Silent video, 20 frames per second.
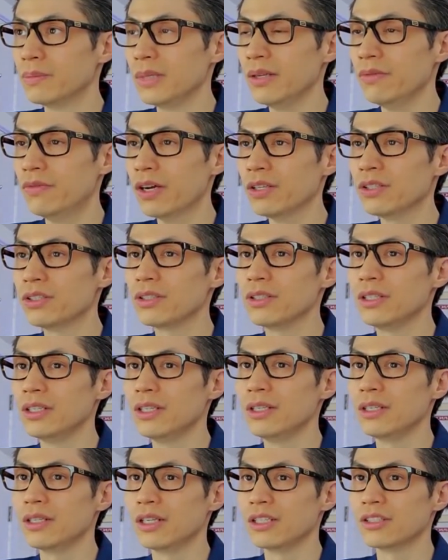
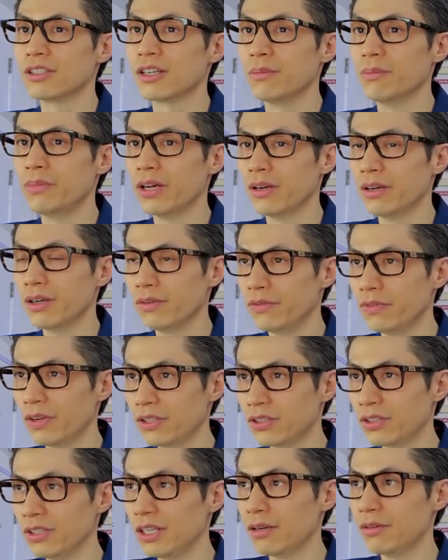eventually things got better, and
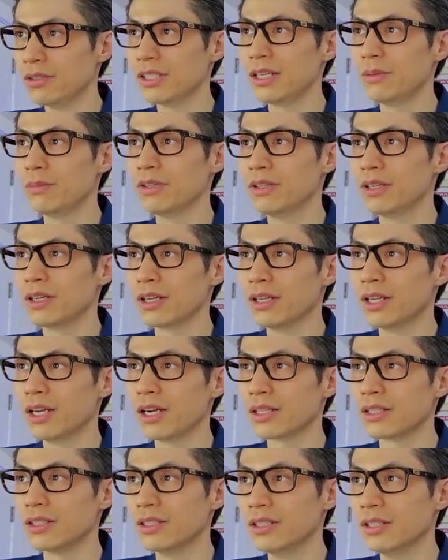eventually I was able to
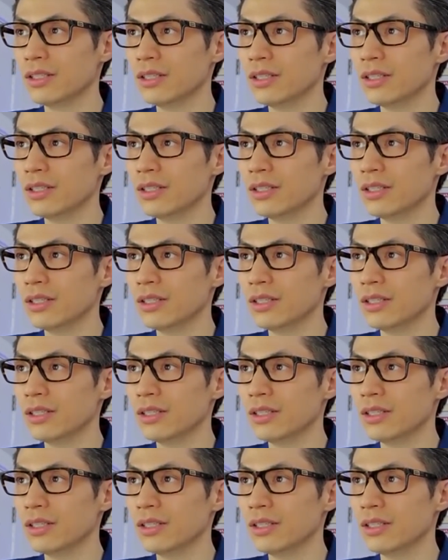connect.